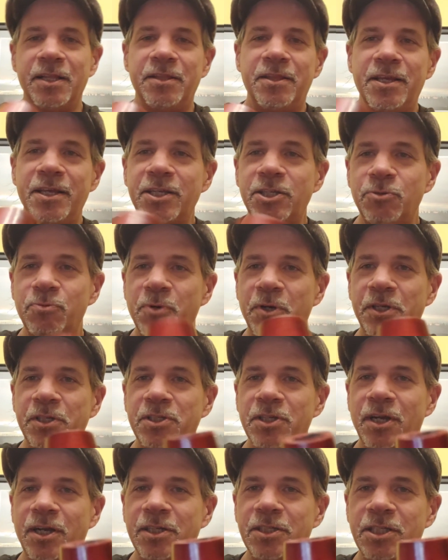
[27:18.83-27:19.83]
This one
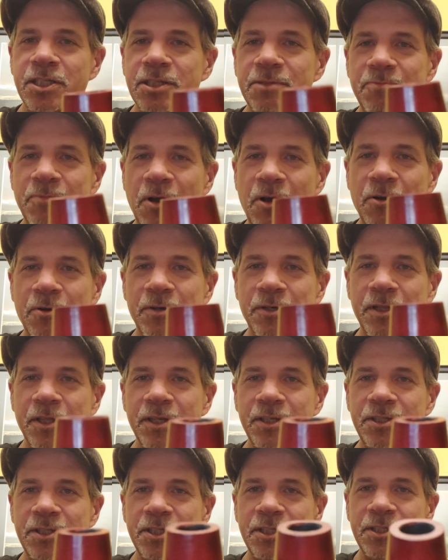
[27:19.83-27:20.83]
is unsmoked.
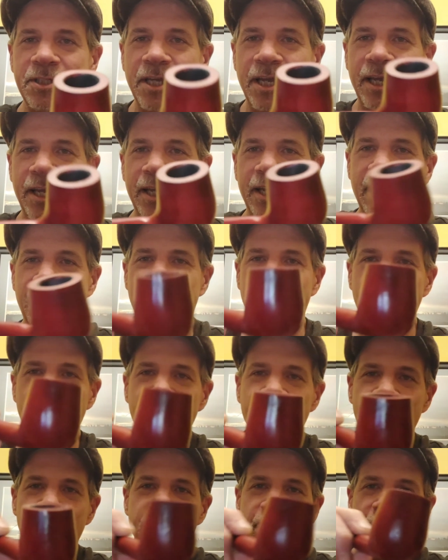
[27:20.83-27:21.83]
This is a
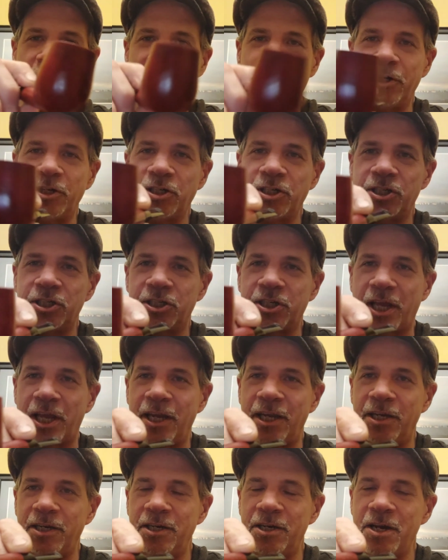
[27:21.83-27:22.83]
reddish
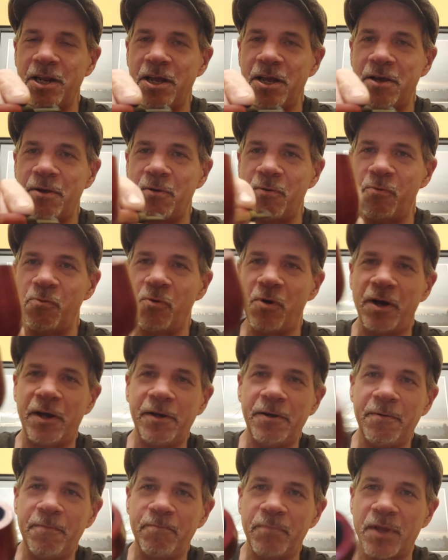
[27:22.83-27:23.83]
stain
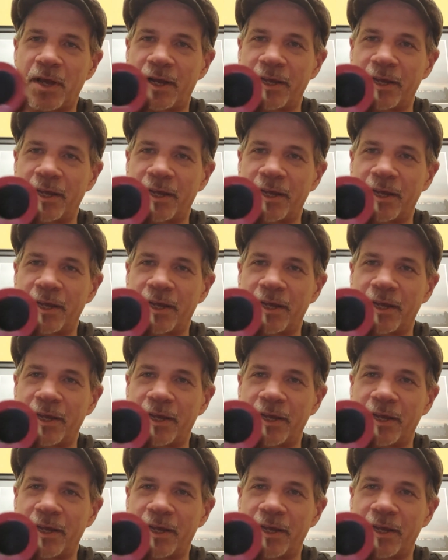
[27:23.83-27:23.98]
one.